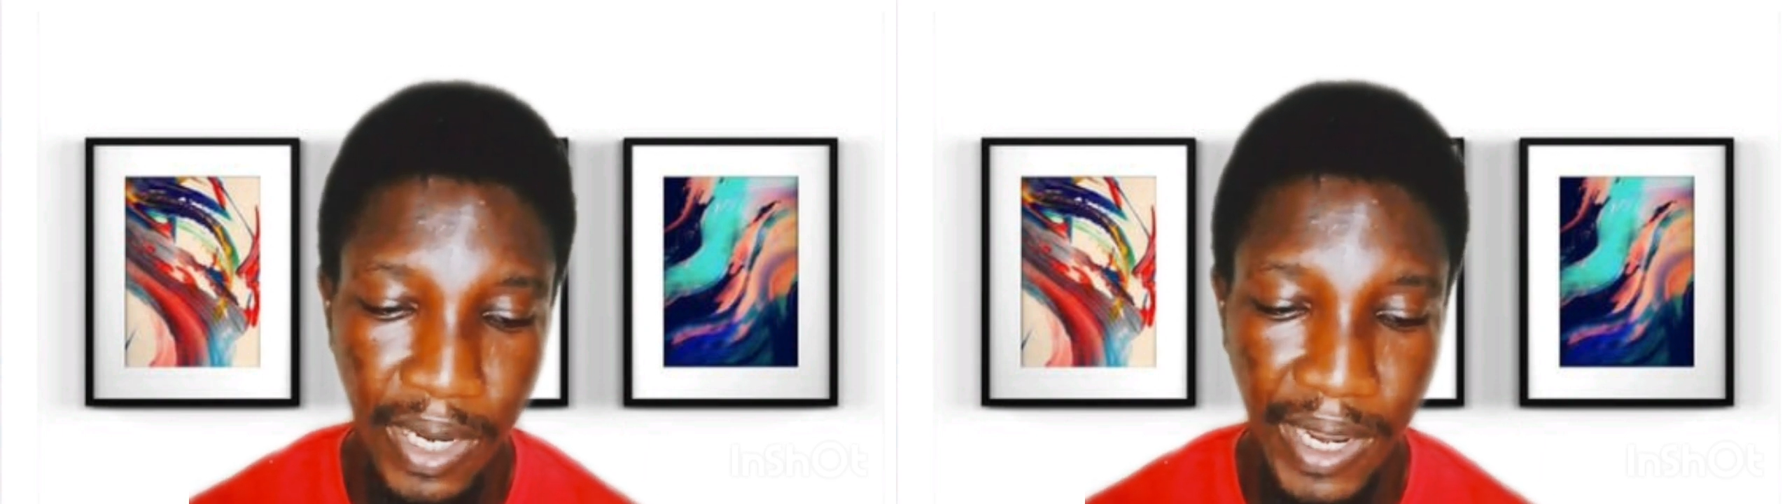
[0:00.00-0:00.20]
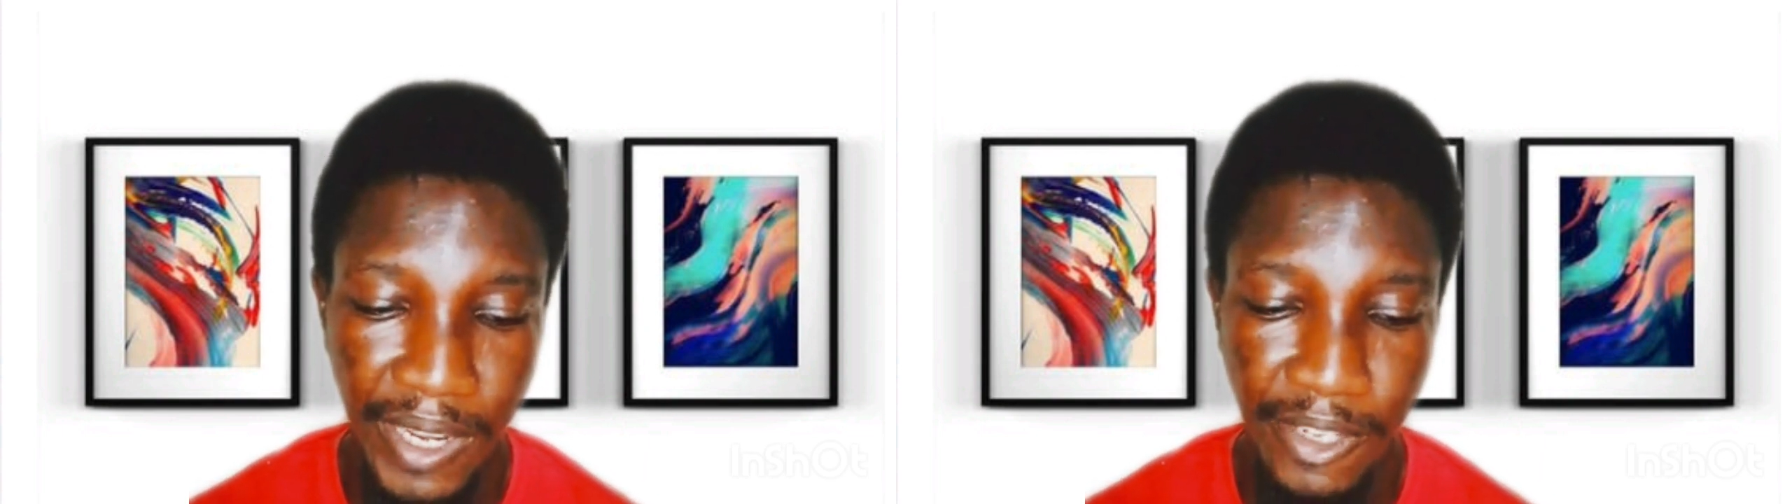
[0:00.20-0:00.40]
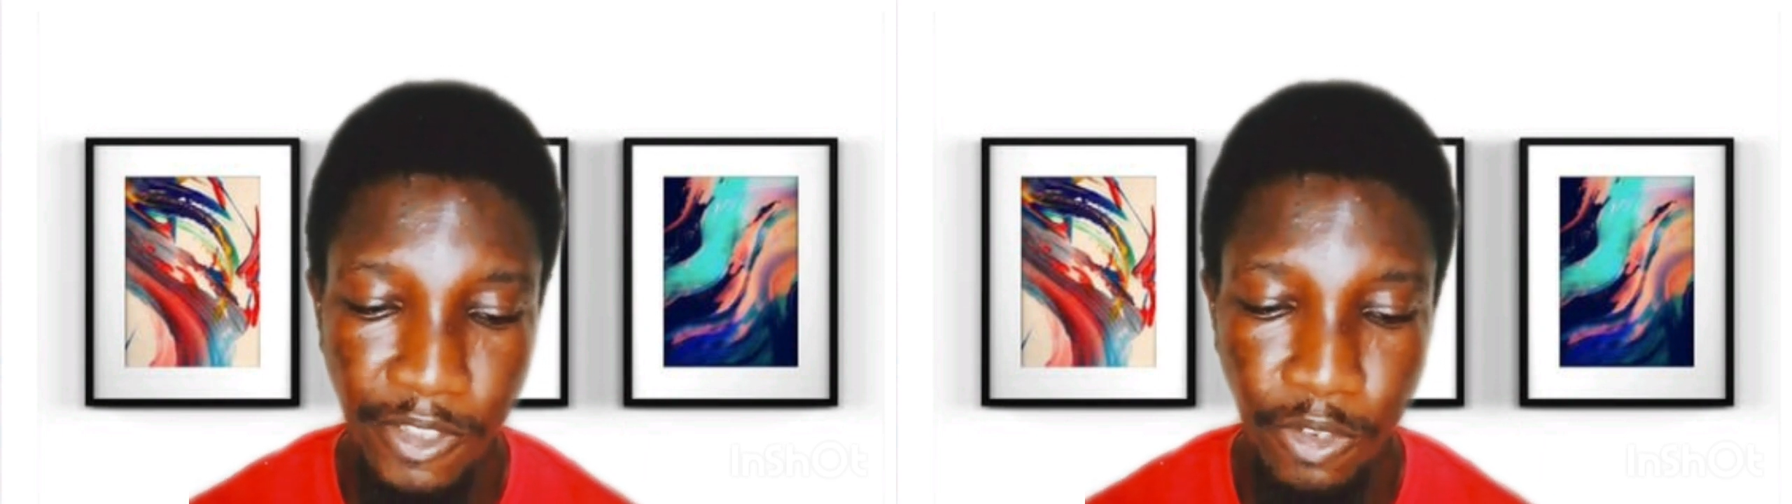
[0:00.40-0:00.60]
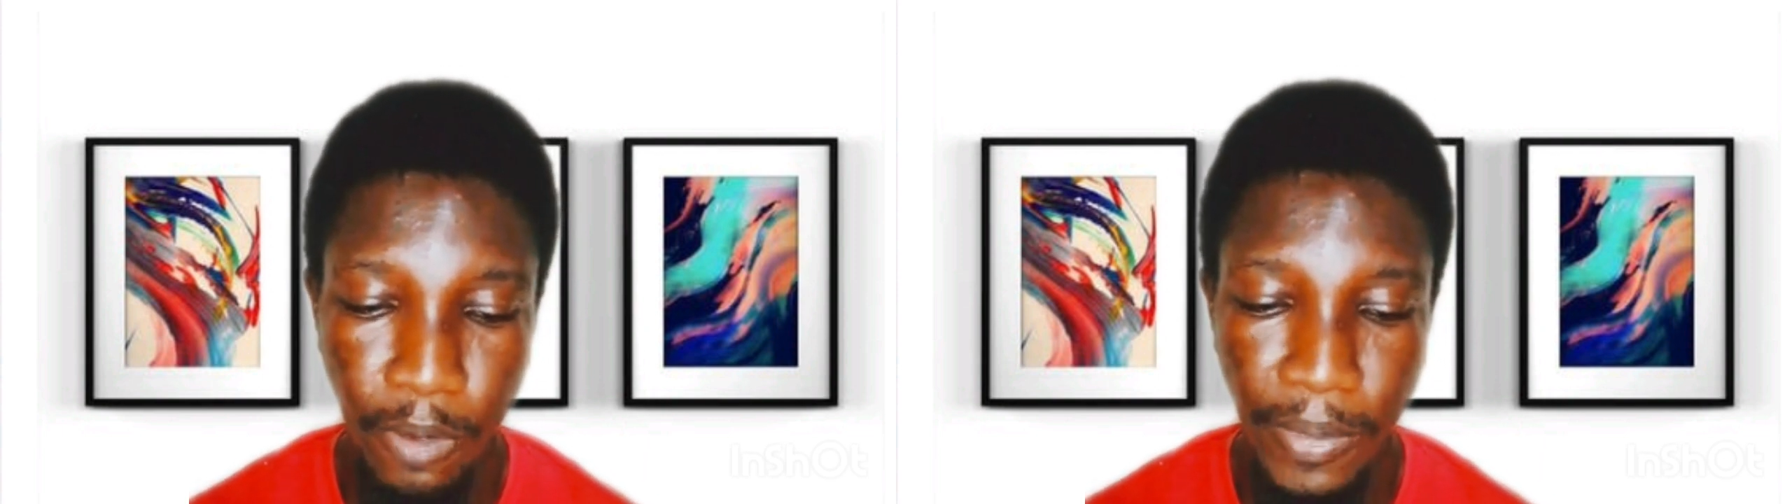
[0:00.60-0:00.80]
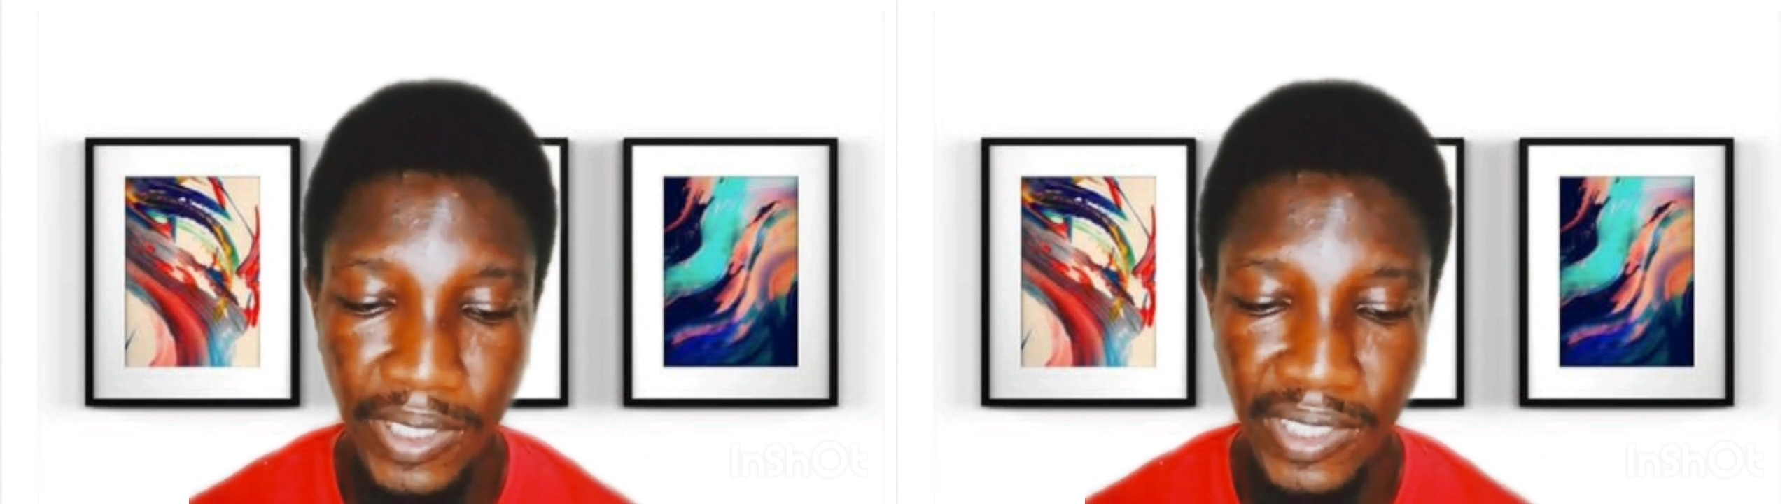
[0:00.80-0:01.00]
and
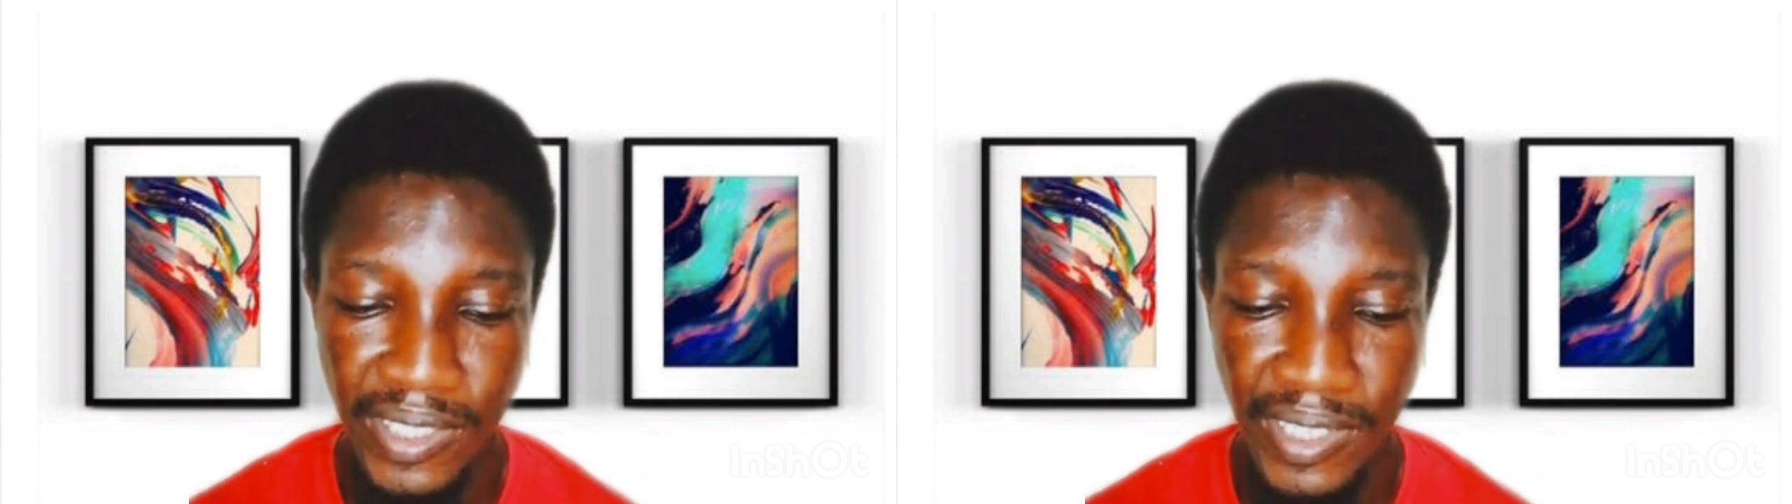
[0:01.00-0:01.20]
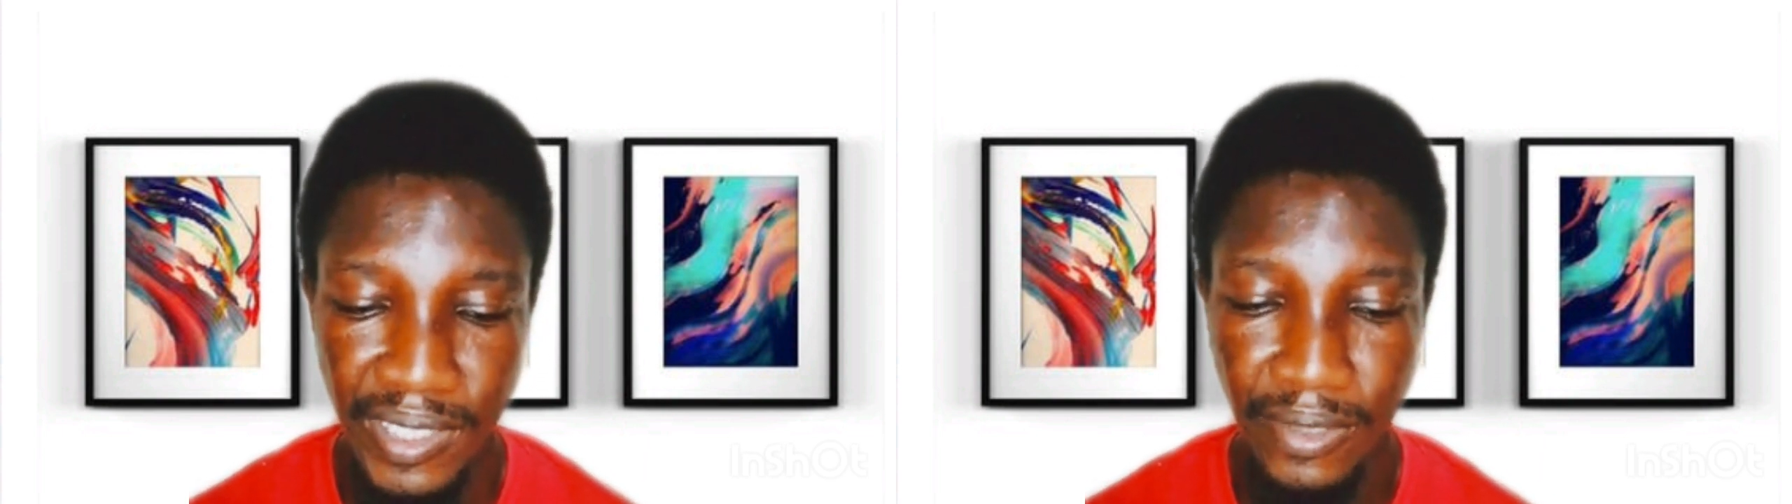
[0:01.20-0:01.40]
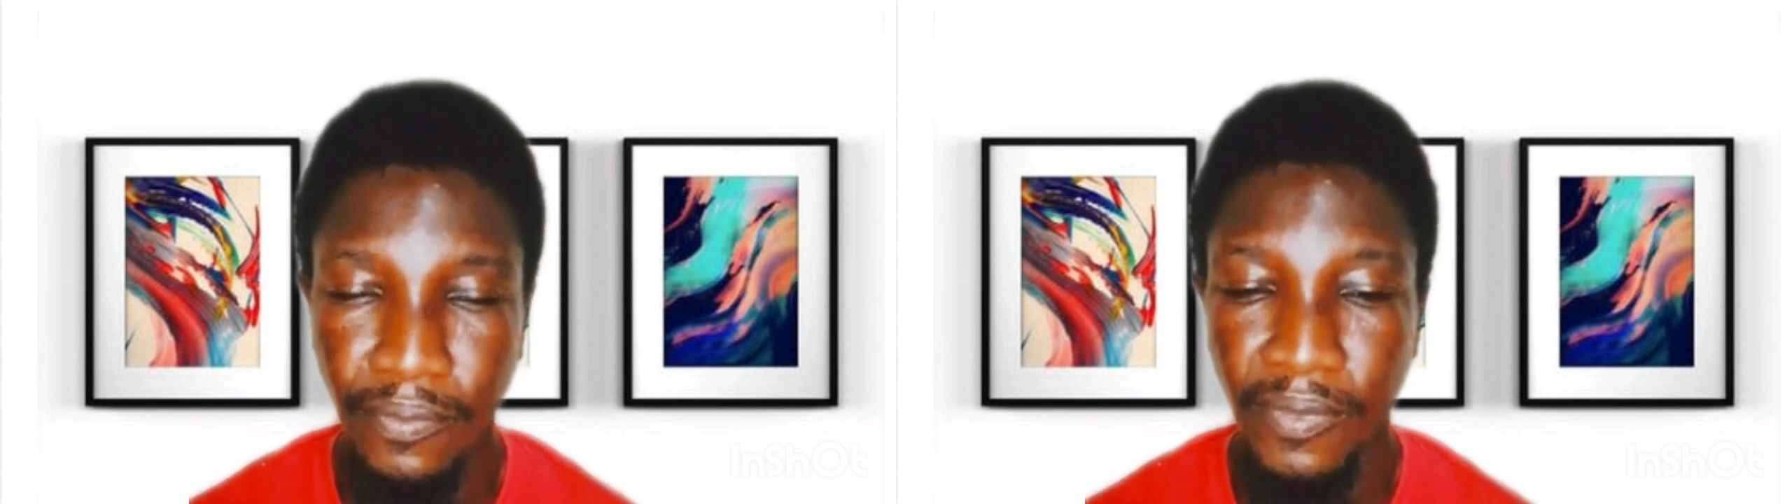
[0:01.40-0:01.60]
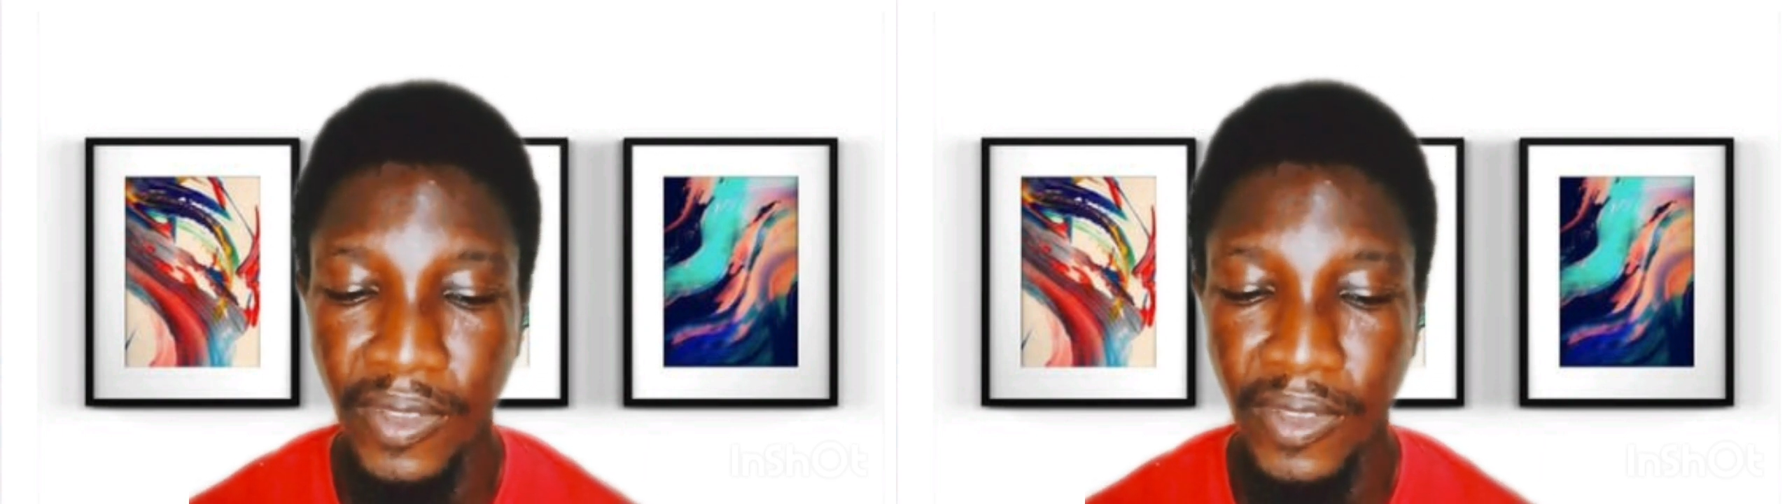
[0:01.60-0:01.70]
urban design.